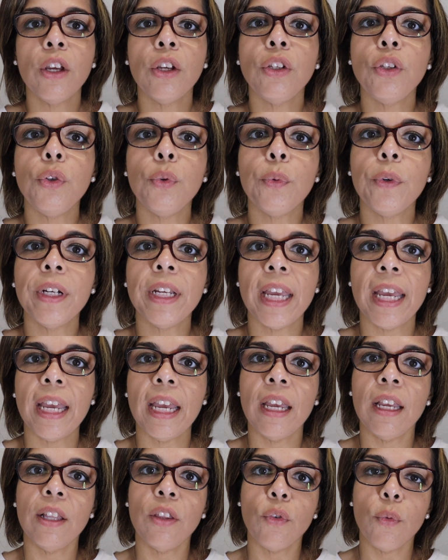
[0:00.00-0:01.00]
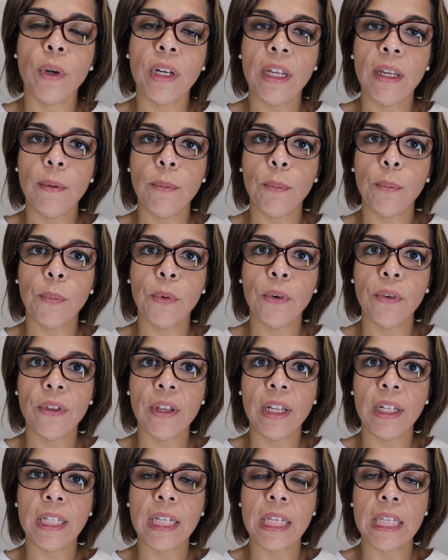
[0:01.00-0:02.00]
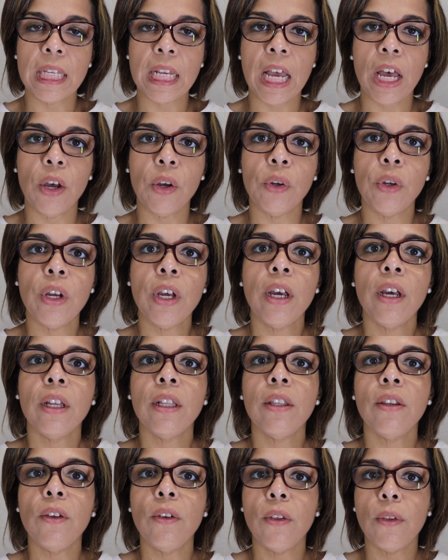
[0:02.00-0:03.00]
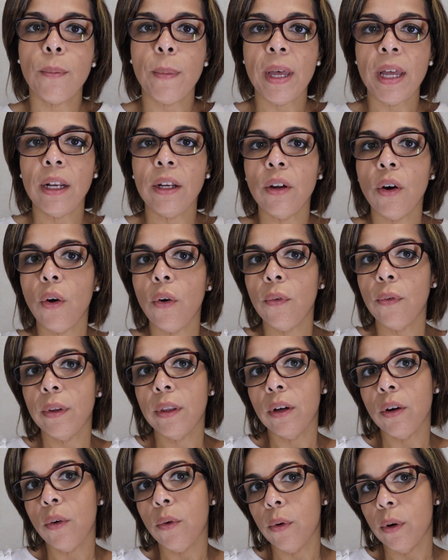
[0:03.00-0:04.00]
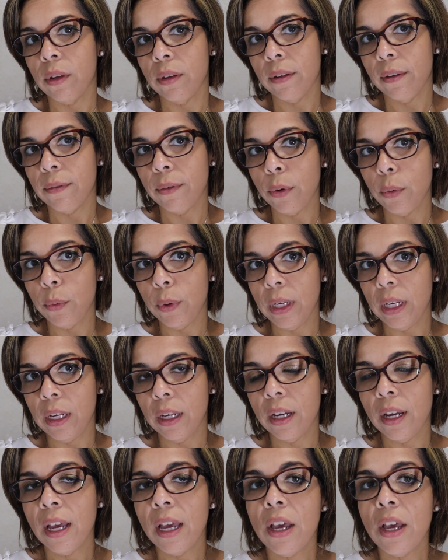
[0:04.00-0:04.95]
you will get a 20% discount to spend over the course of a week.